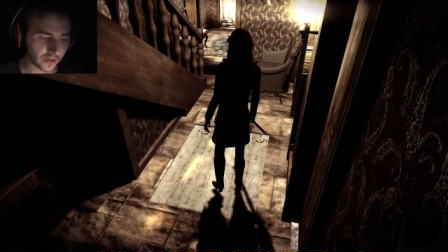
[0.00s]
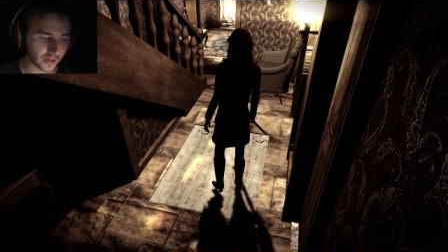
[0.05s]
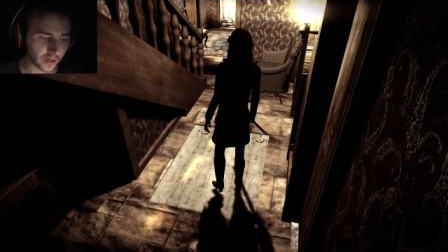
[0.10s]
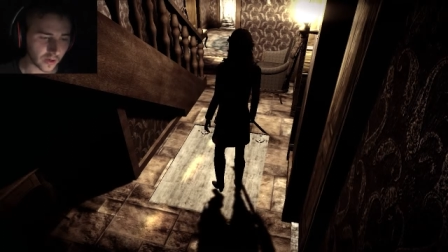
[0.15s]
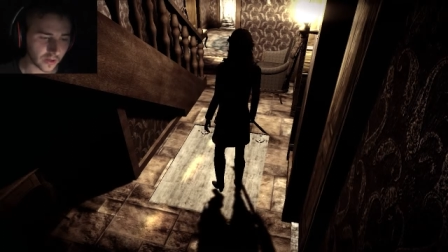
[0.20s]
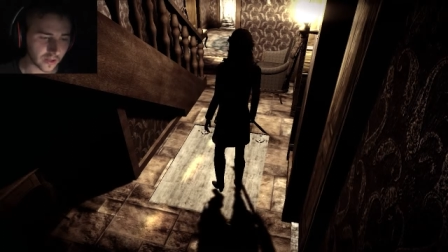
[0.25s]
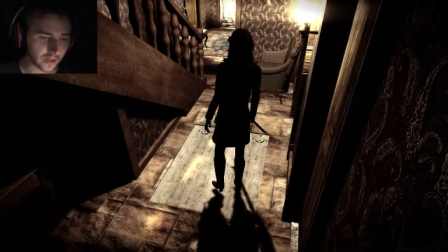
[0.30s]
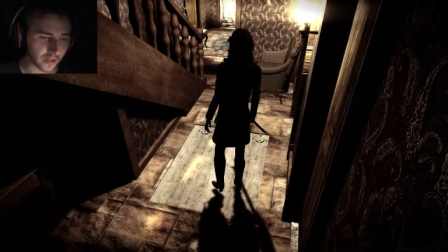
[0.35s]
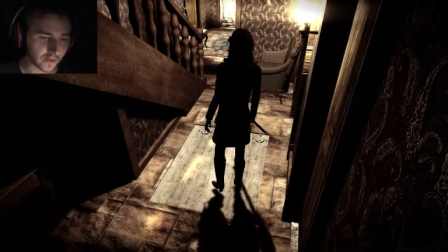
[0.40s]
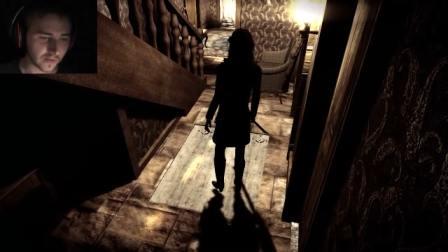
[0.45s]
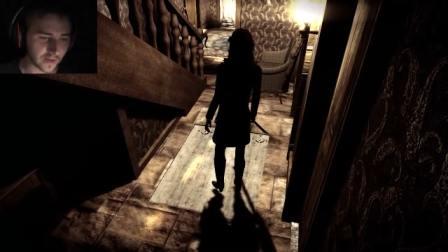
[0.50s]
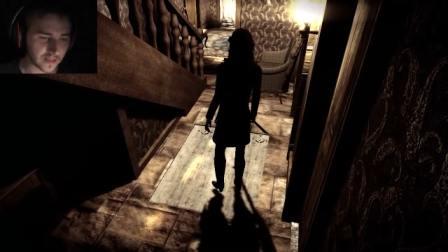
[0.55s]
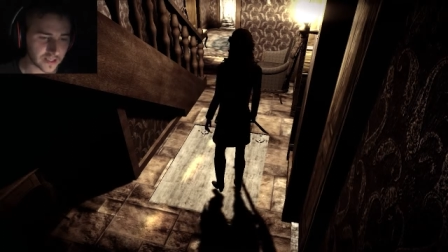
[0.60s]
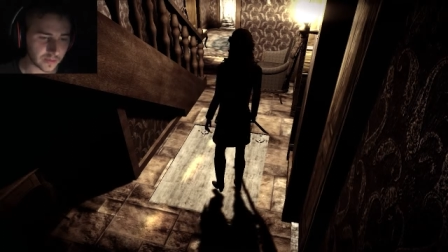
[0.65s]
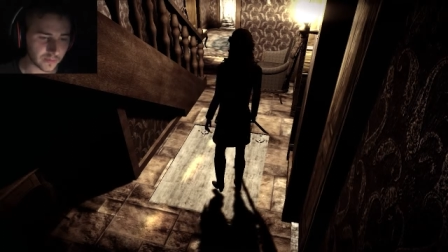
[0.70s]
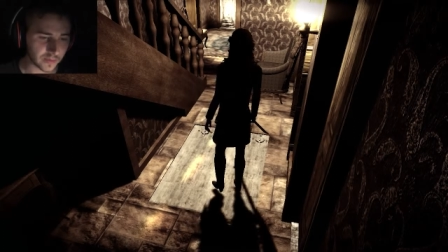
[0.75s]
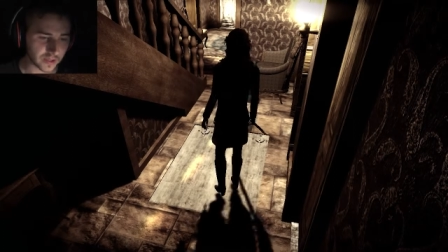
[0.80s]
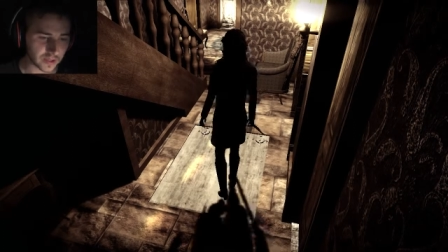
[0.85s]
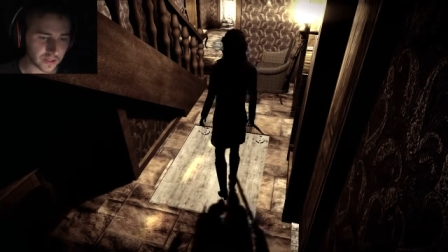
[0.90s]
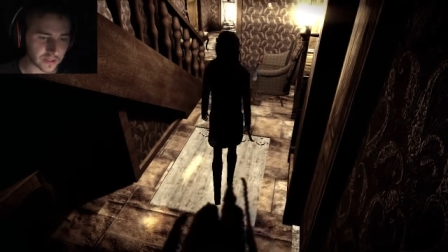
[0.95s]
Okay, that's
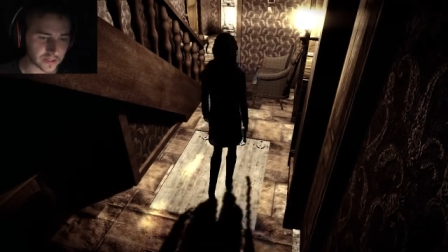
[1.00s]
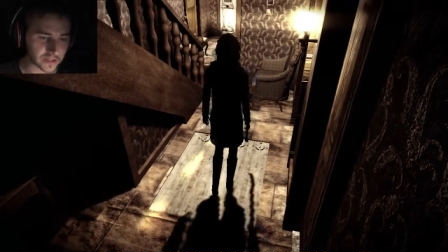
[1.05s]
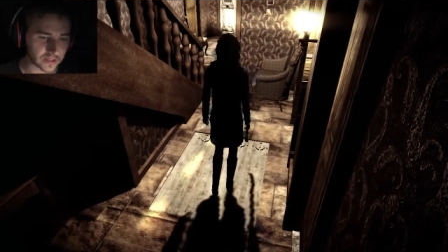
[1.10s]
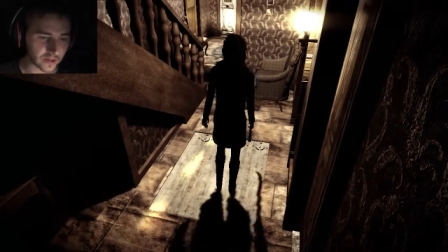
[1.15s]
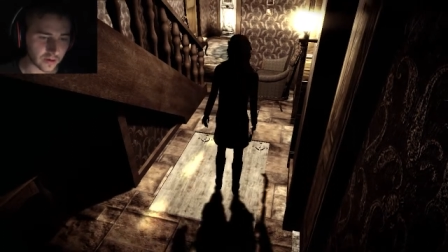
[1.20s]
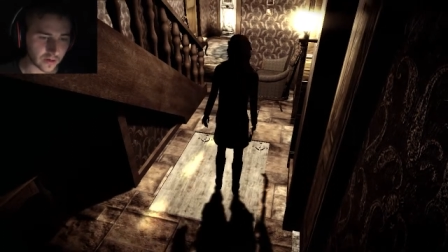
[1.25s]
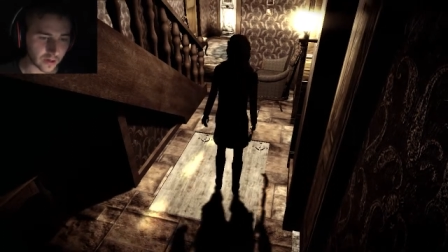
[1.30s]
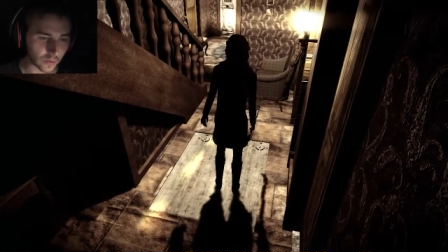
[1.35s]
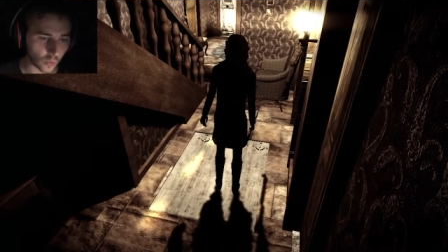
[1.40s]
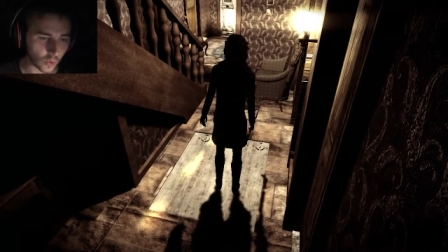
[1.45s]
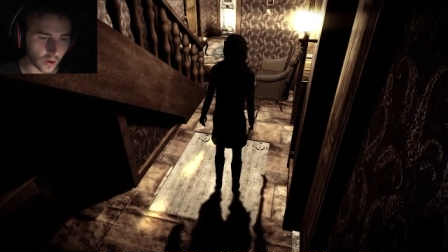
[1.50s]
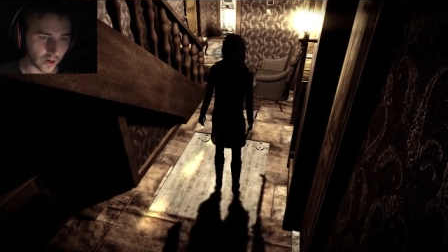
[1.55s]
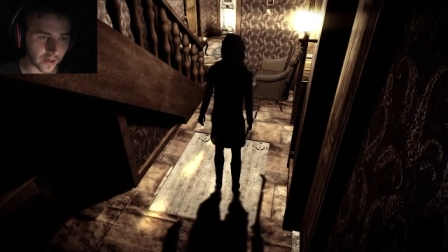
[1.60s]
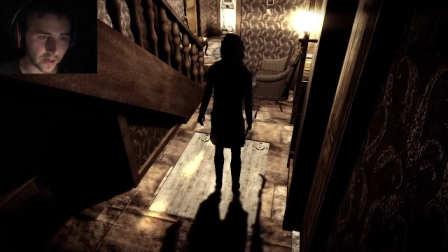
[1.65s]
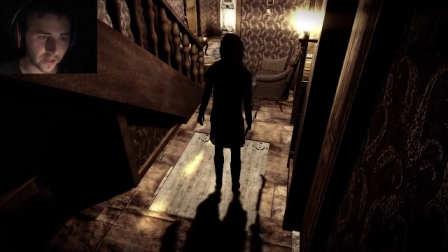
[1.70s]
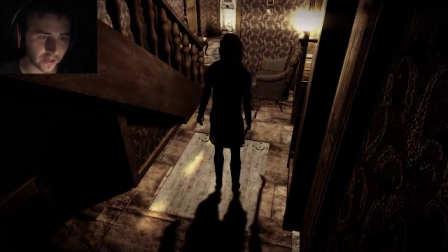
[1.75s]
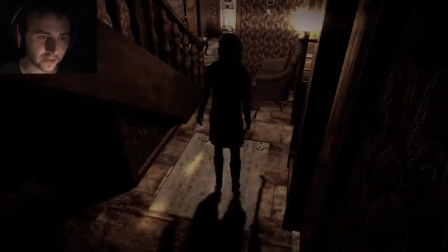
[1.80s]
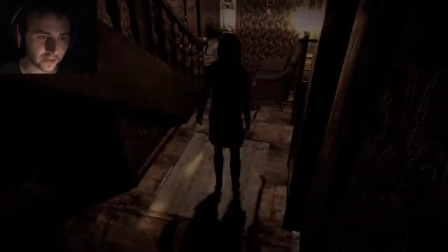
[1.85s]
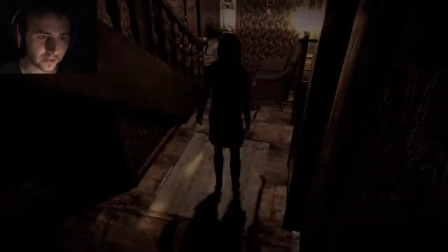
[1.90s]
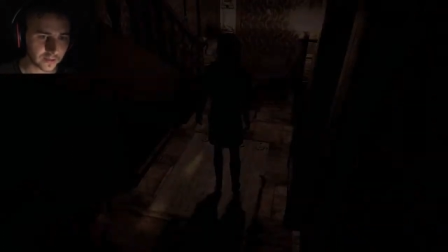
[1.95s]
a bit concerning.
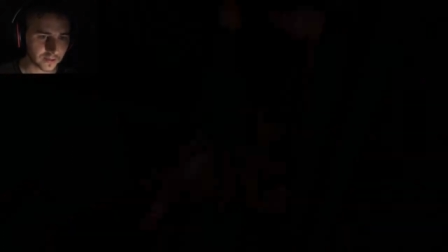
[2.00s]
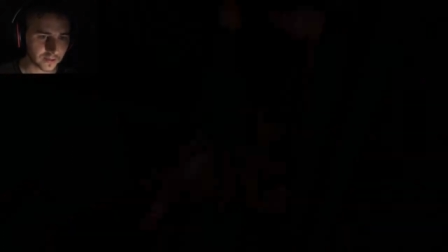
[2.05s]
Why?